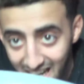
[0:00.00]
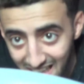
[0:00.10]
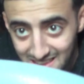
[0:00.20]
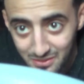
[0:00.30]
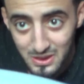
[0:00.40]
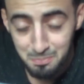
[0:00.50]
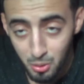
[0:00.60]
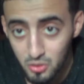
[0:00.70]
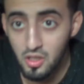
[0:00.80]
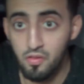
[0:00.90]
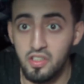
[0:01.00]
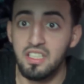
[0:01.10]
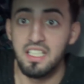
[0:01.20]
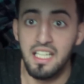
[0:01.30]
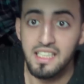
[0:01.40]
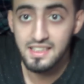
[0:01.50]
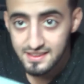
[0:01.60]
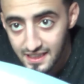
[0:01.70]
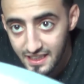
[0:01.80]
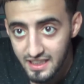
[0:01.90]
Alright, guys, so we just pulled over in the
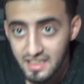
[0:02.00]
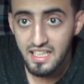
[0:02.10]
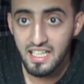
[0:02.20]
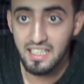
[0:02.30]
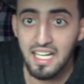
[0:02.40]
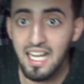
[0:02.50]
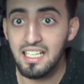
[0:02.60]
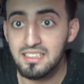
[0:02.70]
city and got